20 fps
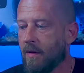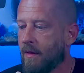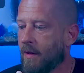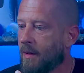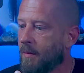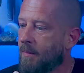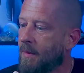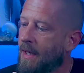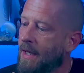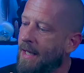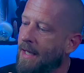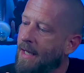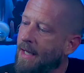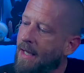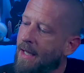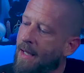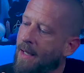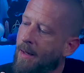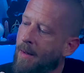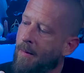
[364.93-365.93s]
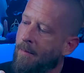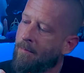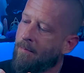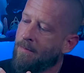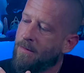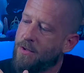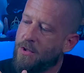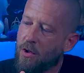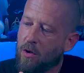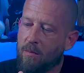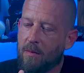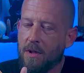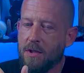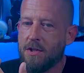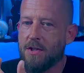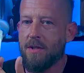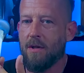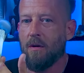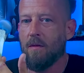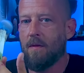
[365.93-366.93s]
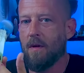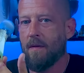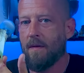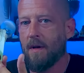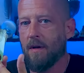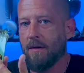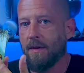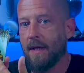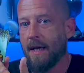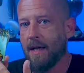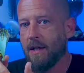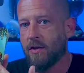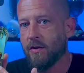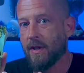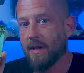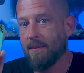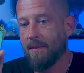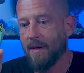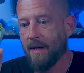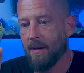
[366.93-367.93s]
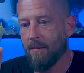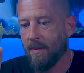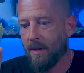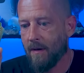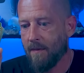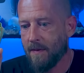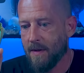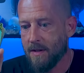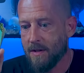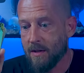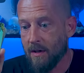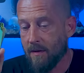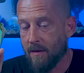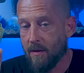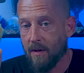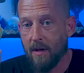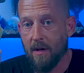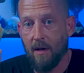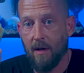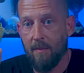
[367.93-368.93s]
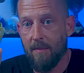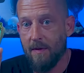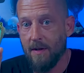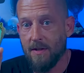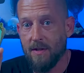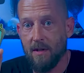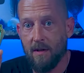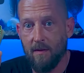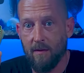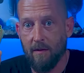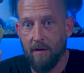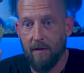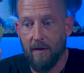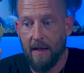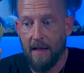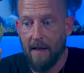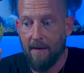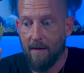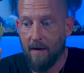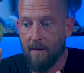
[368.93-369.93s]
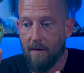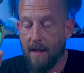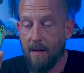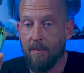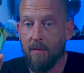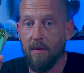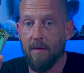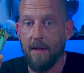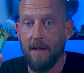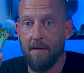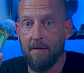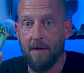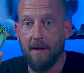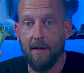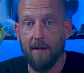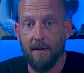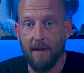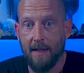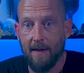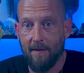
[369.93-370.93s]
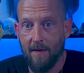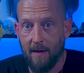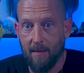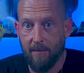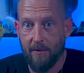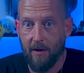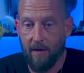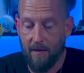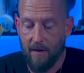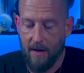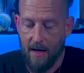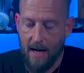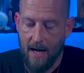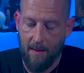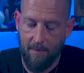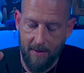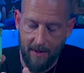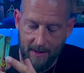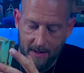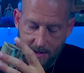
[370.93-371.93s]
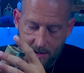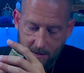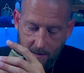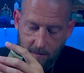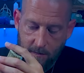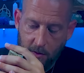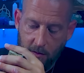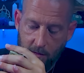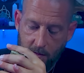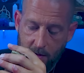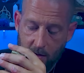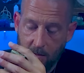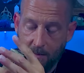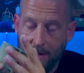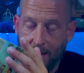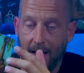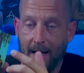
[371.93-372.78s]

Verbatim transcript: of them. So much so that they're daydreaming about this other cup, this other thing that they believe could lead them to their happiness and fulfillment.